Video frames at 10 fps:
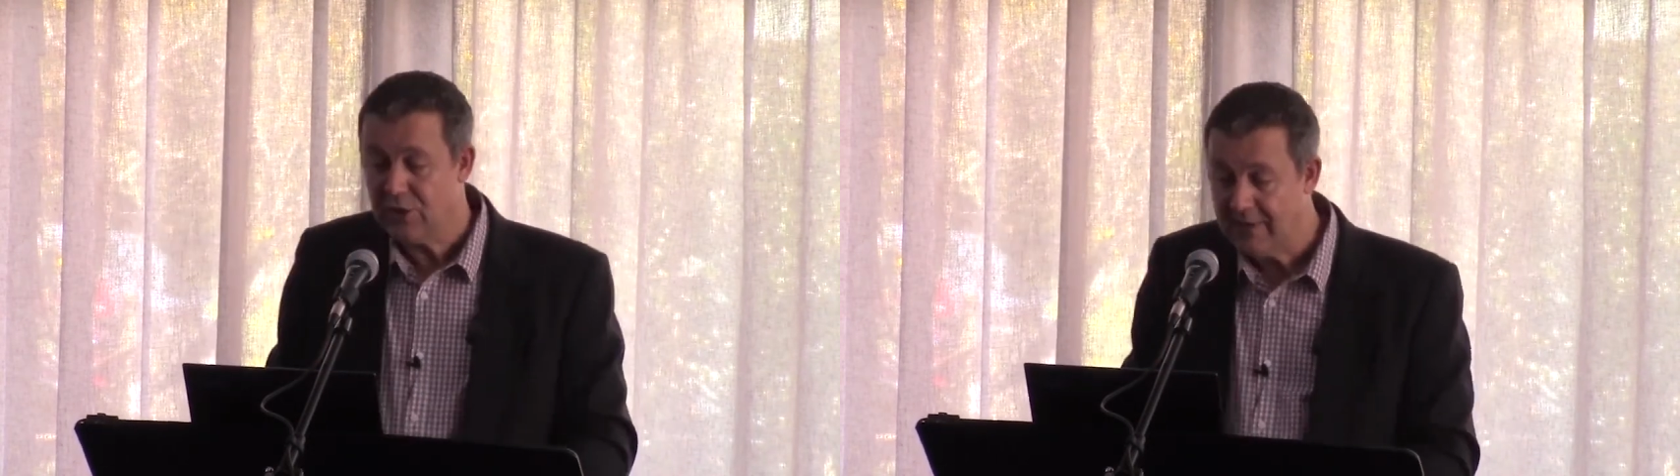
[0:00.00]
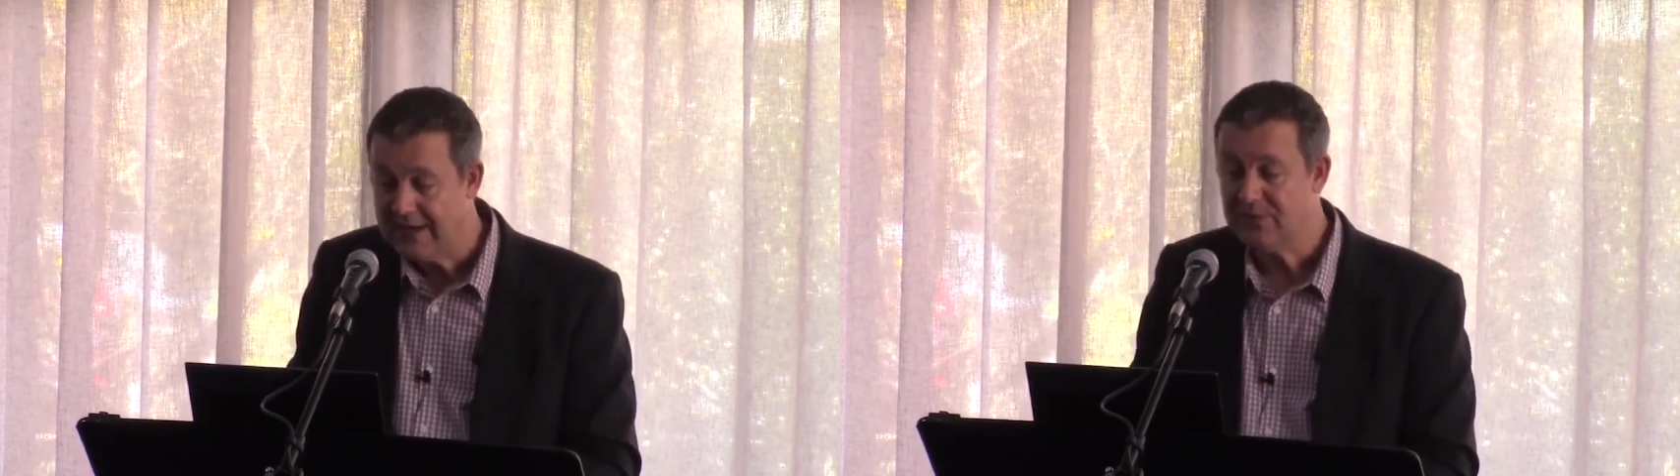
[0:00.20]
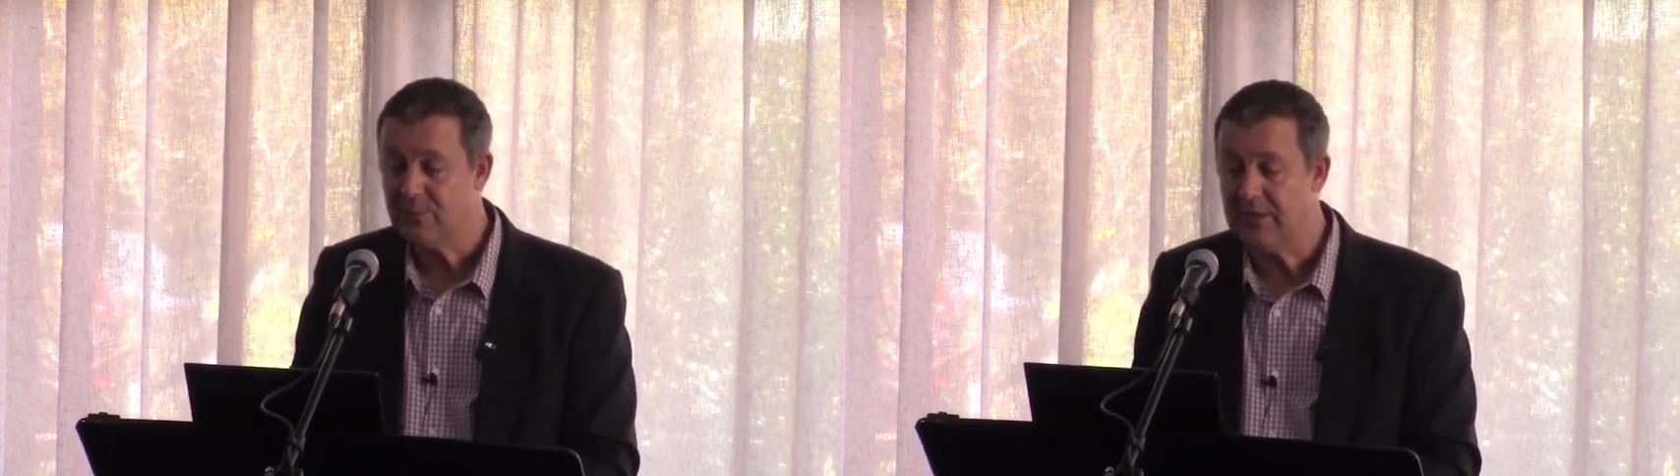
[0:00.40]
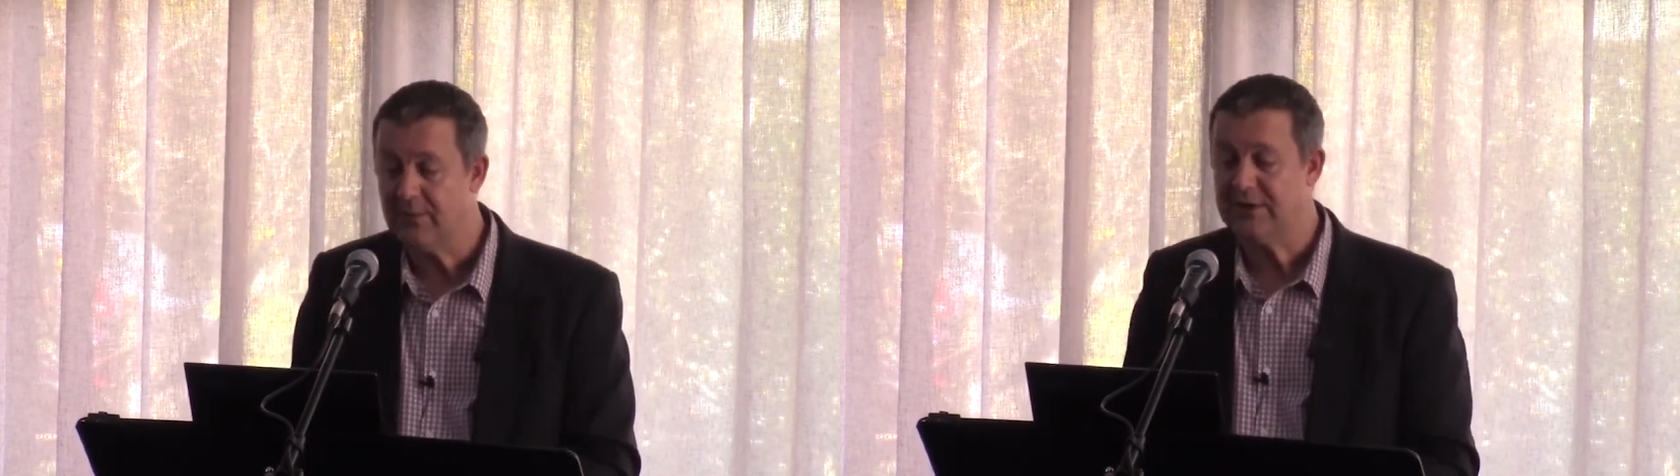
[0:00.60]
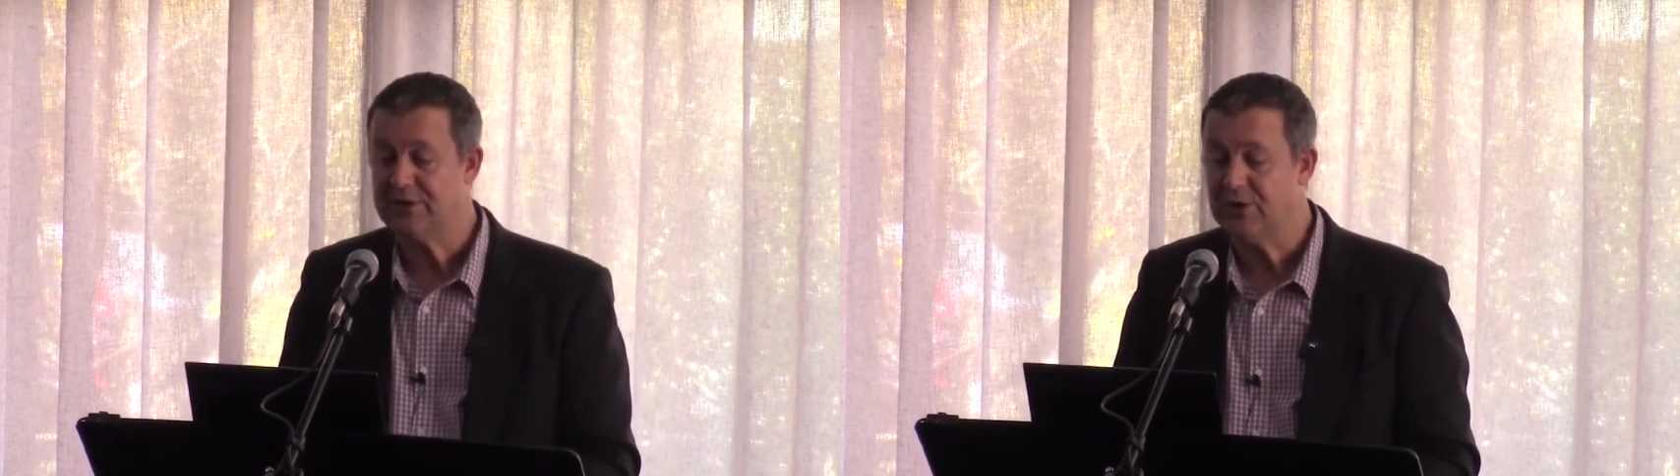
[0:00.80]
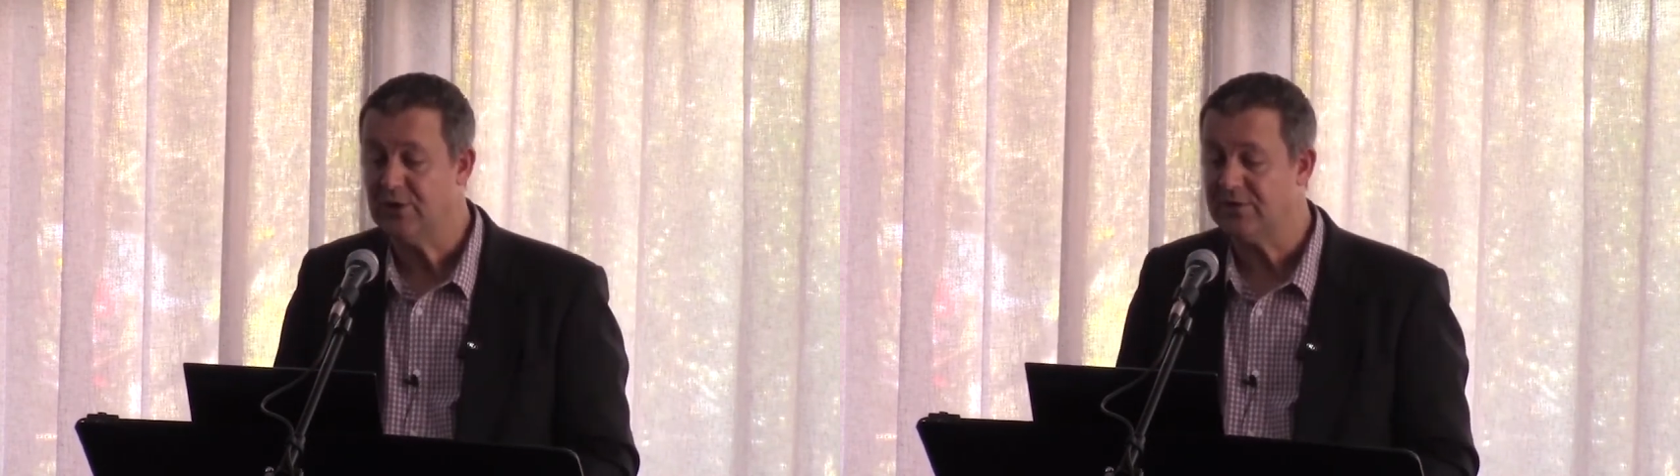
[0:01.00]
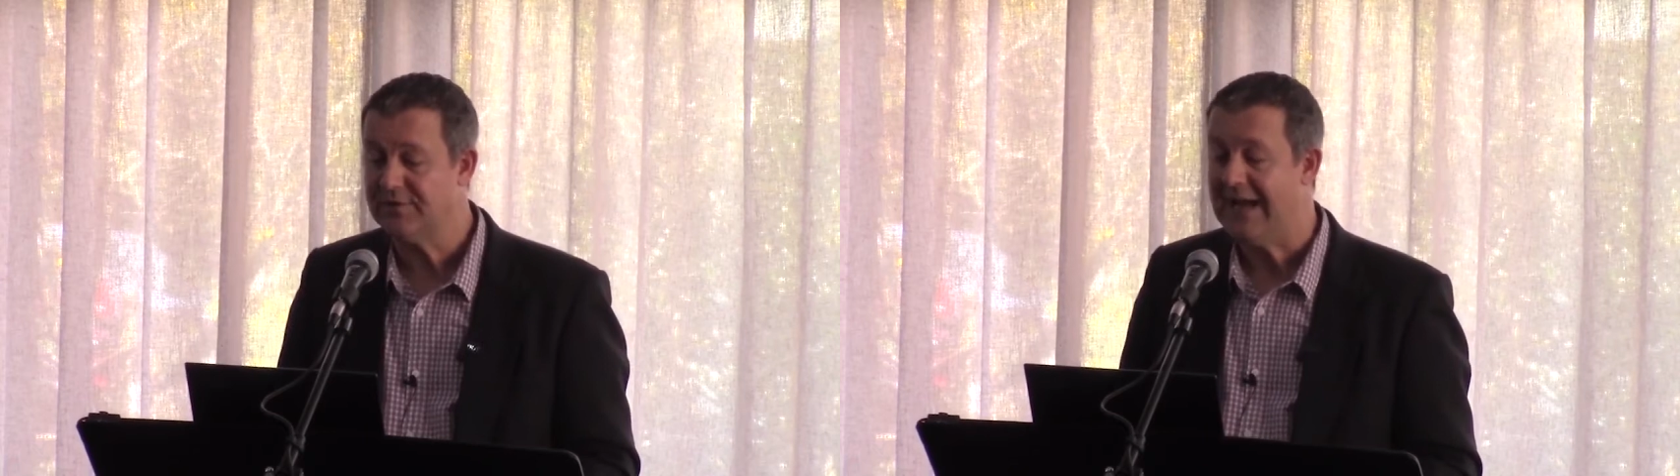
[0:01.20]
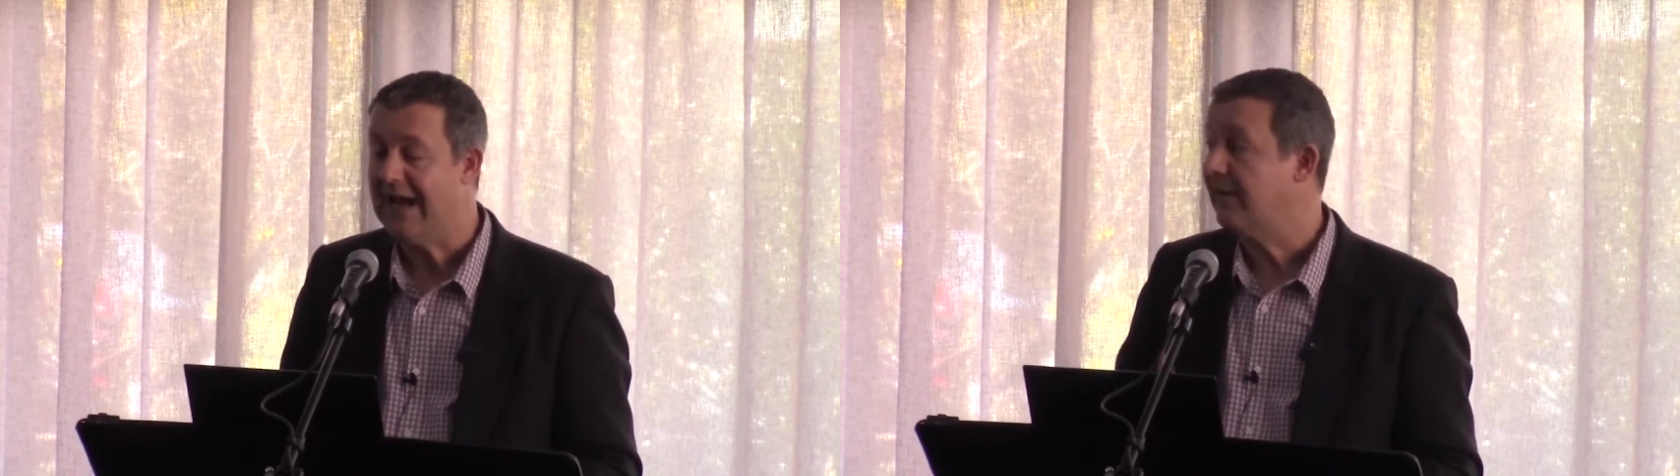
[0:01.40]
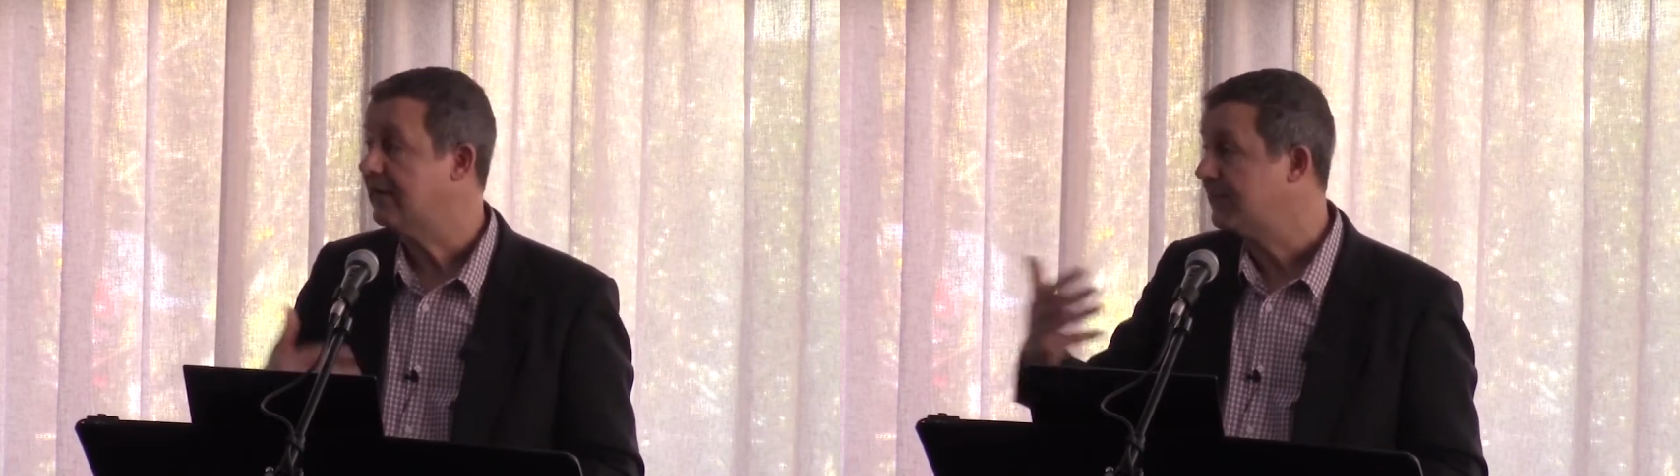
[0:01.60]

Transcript: corrected one of my children for how they